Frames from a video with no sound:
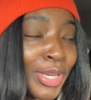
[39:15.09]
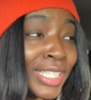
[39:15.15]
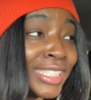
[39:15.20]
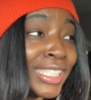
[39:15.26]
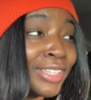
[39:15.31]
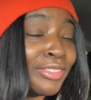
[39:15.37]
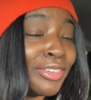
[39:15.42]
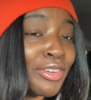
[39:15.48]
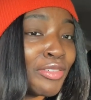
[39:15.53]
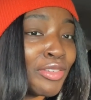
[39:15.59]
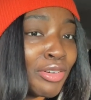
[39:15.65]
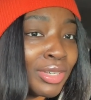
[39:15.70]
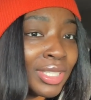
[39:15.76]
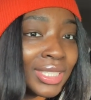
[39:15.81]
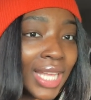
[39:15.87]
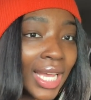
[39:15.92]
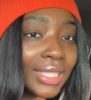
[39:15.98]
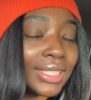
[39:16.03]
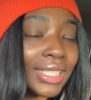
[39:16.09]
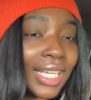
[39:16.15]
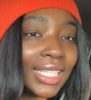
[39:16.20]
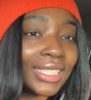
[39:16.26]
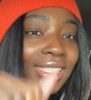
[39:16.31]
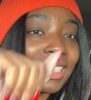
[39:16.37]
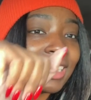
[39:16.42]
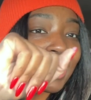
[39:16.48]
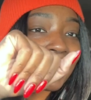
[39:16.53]
It's giving grown and sexy.
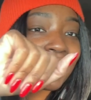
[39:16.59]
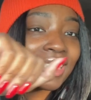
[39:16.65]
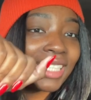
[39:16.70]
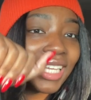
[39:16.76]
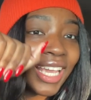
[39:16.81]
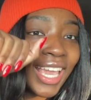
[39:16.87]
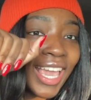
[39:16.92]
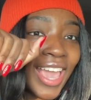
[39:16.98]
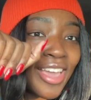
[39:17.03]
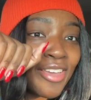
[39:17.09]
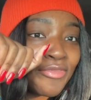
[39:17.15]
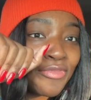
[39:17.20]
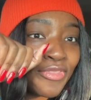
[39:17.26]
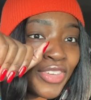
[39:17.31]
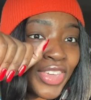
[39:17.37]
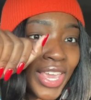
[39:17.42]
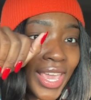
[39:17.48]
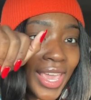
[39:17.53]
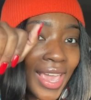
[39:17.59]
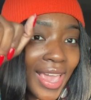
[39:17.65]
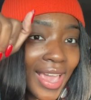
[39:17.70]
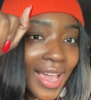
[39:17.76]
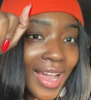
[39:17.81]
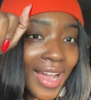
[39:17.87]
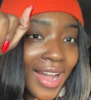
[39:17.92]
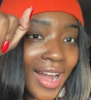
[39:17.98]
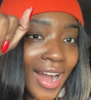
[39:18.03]
It's just
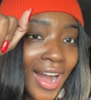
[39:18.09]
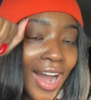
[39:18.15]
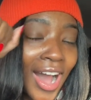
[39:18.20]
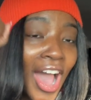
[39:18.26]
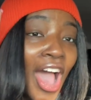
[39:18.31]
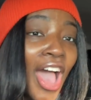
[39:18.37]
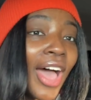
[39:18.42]
giving uh,